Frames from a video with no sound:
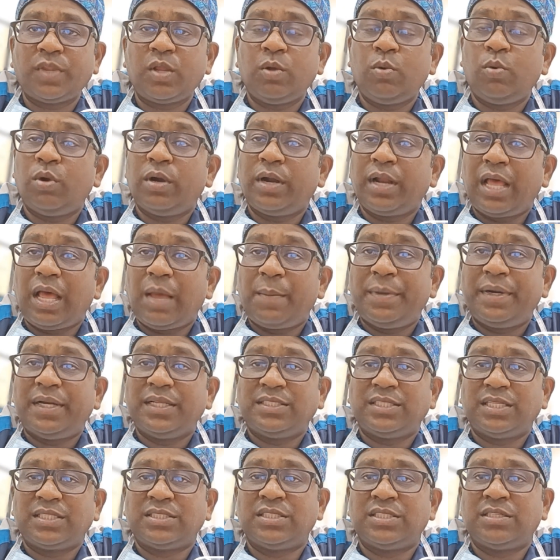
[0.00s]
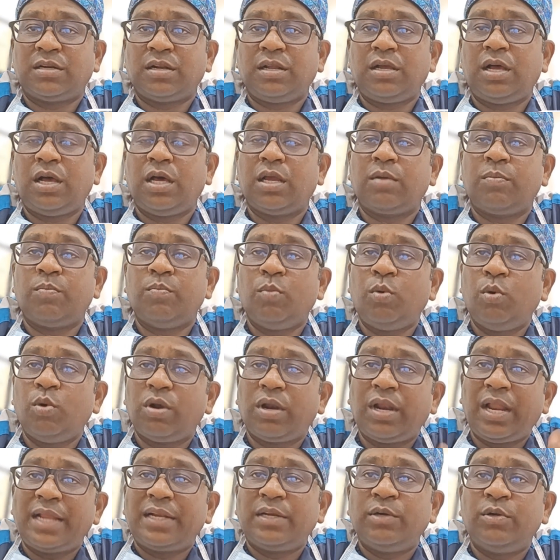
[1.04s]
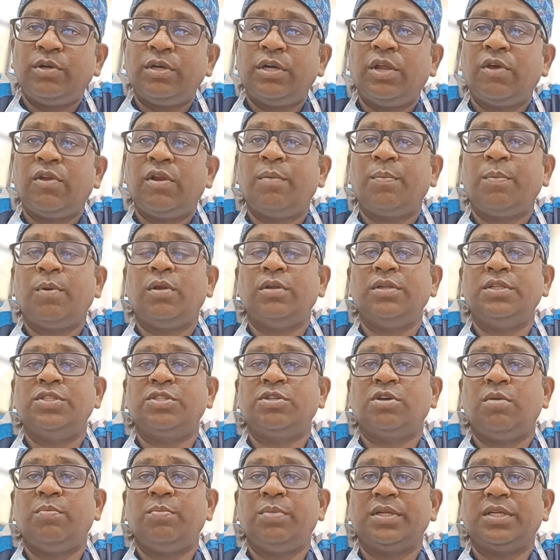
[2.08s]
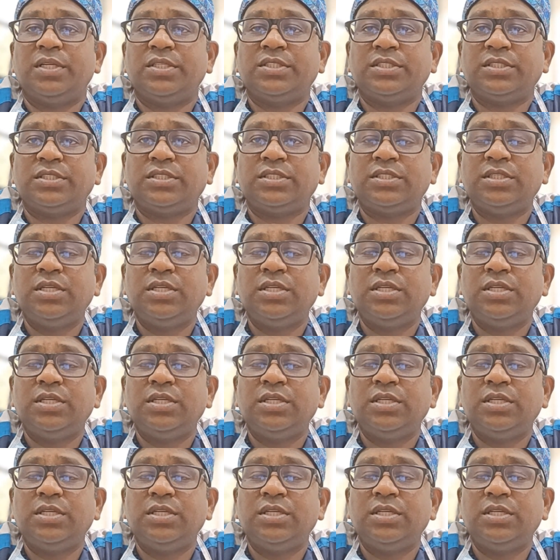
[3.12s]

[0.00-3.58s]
who are diabetics, etc., are more likely to develop all these complications.